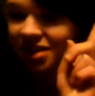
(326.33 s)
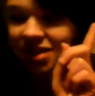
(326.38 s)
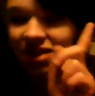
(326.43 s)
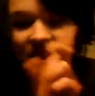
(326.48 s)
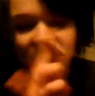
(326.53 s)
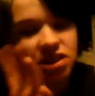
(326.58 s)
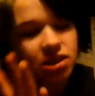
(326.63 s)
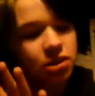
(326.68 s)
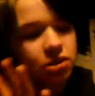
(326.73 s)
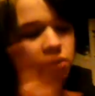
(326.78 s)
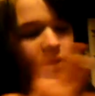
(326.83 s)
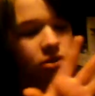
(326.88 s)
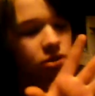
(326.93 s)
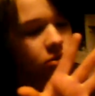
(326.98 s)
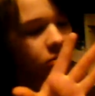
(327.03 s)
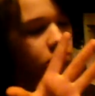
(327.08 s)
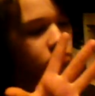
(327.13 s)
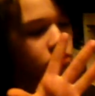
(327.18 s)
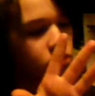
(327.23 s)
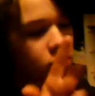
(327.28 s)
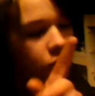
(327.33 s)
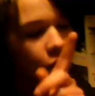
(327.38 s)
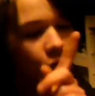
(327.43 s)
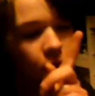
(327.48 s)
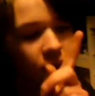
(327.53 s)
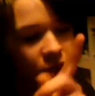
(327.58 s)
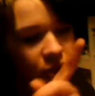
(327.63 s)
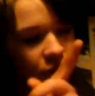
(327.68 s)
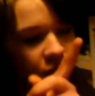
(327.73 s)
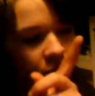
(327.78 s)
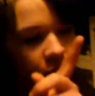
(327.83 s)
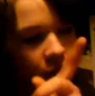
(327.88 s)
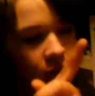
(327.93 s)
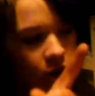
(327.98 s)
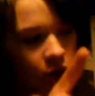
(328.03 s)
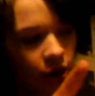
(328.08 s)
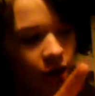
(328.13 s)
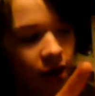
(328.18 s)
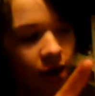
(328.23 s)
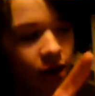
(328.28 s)
No. The only thing I
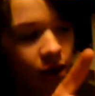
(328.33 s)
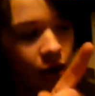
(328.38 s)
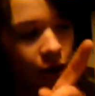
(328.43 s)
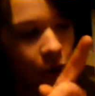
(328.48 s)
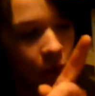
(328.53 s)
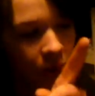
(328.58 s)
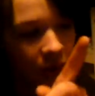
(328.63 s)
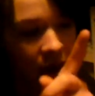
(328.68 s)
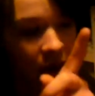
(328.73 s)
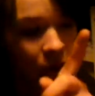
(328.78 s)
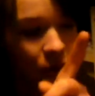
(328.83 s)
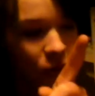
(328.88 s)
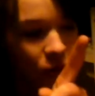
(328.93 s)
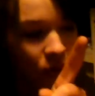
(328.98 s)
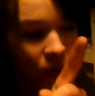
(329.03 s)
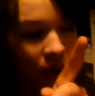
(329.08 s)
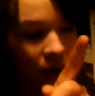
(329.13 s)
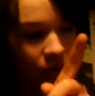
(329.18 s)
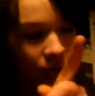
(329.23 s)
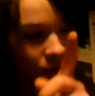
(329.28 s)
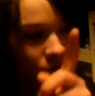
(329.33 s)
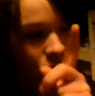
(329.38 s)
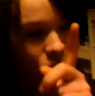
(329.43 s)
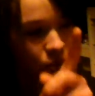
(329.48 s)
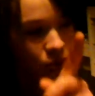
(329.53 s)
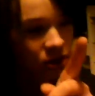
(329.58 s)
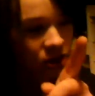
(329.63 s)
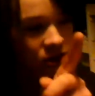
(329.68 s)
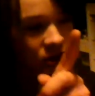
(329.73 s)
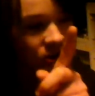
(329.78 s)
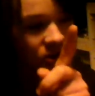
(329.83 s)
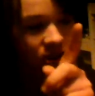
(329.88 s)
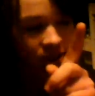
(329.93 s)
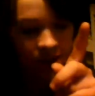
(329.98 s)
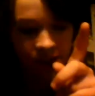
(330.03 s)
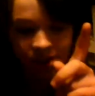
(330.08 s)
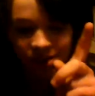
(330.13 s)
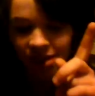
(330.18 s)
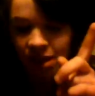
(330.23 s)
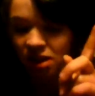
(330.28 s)
like about public toilets
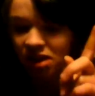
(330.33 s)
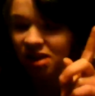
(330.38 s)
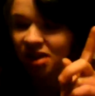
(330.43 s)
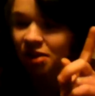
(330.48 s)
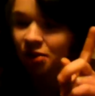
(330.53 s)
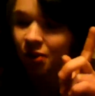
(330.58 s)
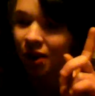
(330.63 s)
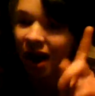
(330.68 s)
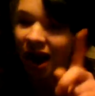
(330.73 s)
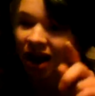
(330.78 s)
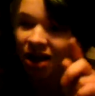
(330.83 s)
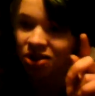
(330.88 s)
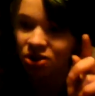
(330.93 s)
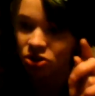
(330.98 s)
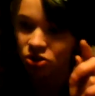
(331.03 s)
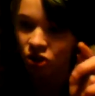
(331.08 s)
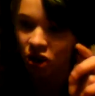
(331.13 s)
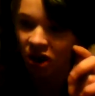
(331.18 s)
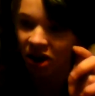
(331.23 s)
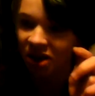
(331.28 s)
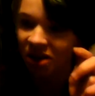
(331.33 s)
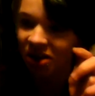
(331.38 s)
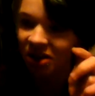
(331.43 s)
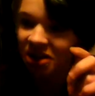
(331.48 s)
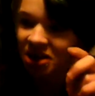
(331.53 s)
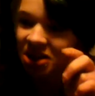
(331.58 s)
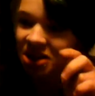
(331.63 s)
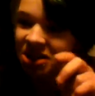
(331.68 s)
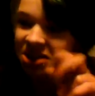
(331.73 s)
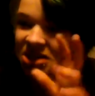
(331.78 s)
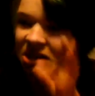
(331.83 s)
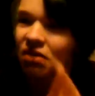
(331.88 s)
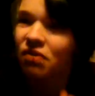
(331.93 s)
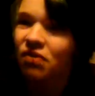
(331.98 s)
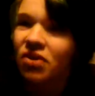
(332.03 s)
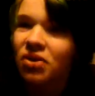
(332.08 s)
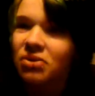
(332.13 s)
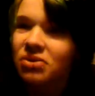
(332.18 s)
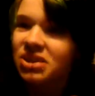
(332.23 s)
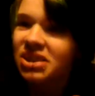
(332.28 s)
is that little hand dryer, because it
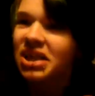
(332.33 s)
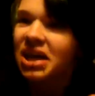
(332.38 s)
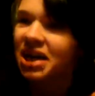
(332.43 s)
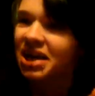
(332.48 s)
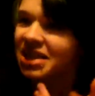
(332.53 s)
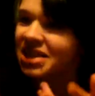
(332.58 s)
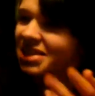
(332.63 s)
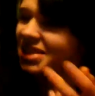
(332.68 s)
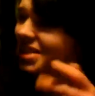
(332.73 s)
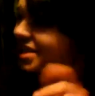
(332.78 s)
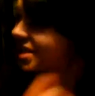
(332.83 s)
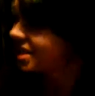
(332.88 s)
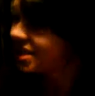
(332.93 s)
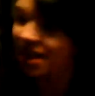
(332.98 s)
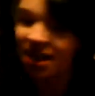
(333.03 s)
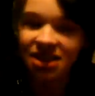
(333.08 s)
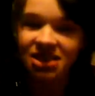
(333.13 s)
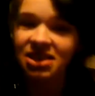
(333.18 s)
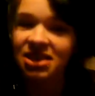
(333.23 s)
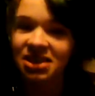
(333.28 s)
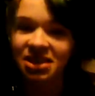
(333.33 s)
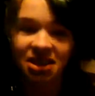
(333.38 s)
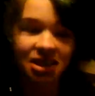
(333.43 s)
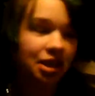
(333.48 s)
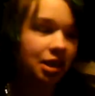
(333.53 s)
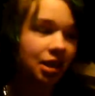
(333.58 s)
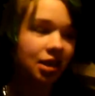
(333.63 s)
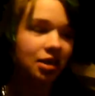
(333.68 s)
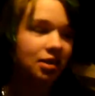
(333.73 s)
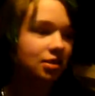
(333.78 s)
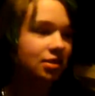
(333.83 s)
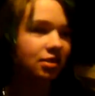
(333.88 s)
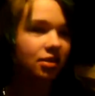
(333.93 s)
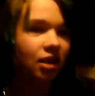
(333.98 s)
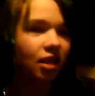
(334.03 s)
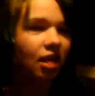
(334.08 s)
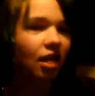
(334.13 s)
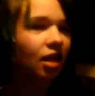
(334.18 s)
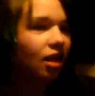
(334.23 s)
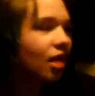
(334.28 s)
feels nice. That's it. Like,
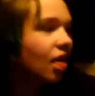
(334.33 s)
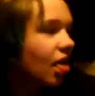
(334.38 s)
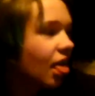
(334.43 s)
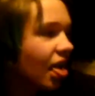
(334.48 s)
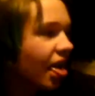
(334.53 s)
ugh.